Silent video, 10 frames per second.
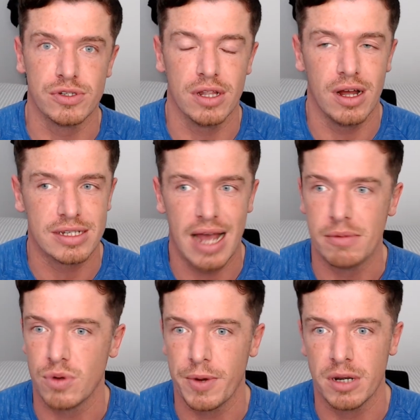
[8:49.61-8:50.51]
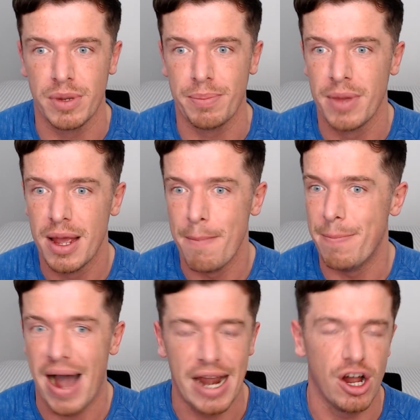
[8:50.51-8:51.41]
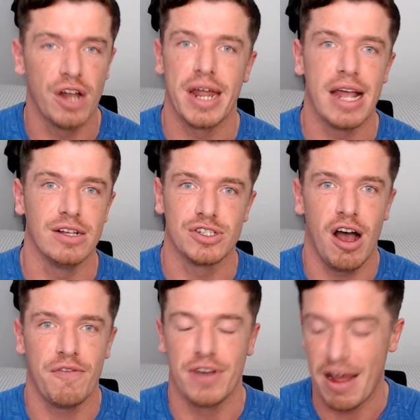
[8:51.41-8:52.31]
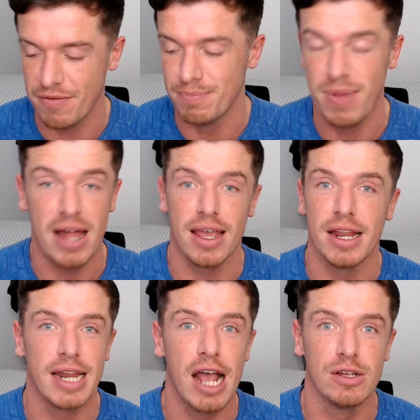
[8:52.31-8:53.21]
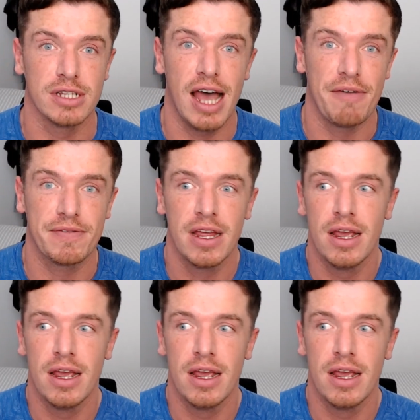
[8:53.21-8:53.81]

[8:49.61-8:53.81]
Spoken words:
a lot of times where we're going to be biting our nails off and have barely any nails left.